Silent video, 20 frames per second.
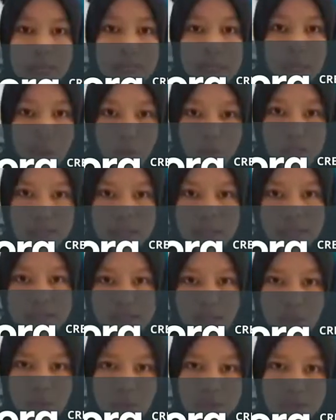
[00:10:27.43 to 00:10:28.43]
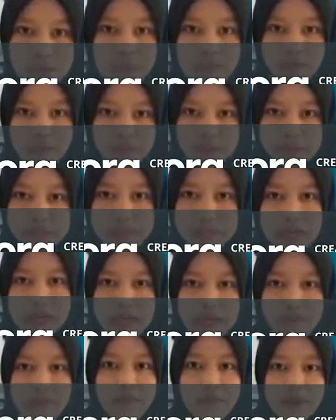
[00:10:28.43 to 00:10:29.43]
Now one can download the free
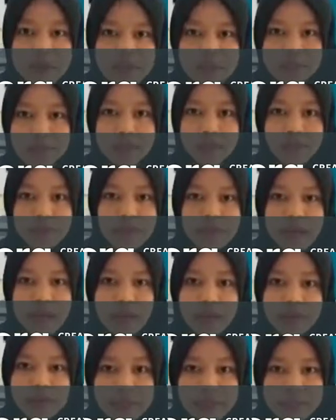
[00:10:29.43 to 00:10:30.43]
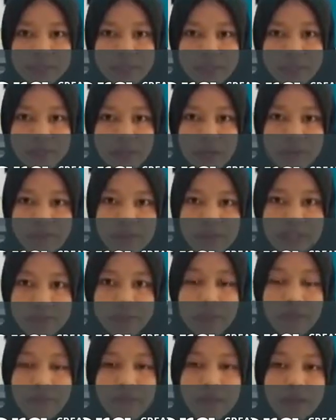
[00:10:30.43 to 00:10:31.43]
trial first to hear how the use of it
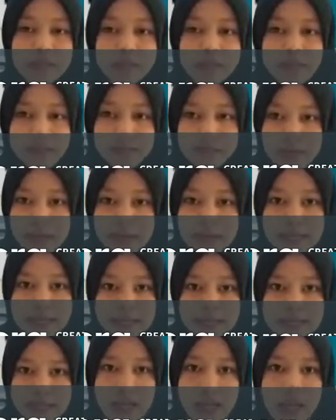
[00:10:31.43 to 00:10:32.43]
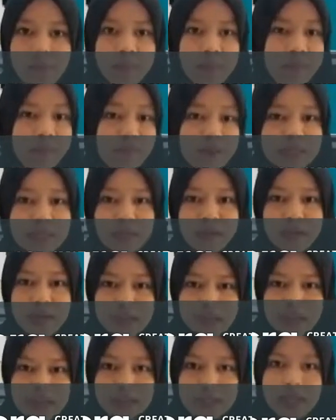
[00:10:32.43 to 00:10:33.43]
before subscribing. Before
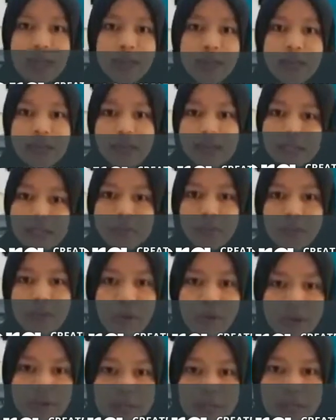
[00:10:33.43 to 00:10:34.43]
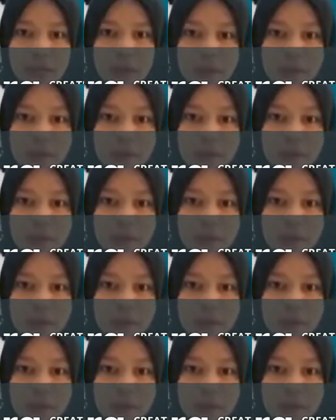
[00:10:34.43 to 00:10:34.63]
subscribing, you need to log